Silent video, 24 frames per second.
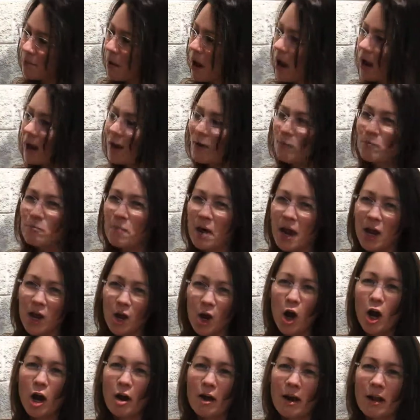my, my
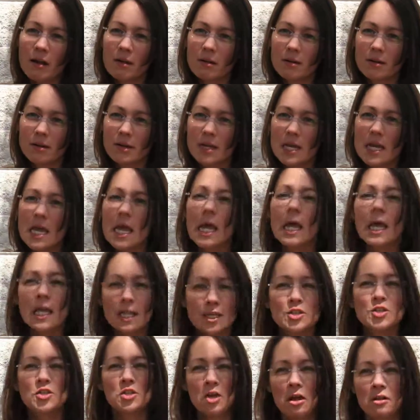current
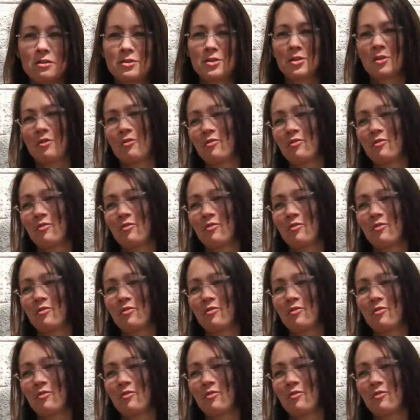in shelter